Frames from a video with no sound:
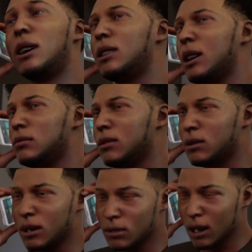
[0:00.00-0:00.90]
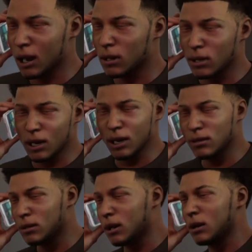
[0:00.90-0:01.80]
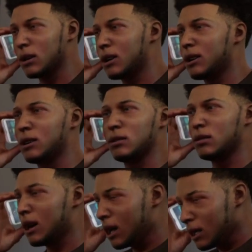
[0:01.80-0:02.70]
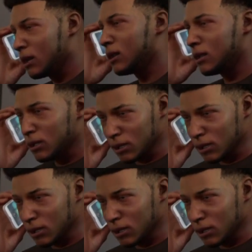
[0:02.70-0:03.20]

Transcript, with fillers: Yeah, he definitely would have, Mom. I mean, he never wanted me to settle for anything.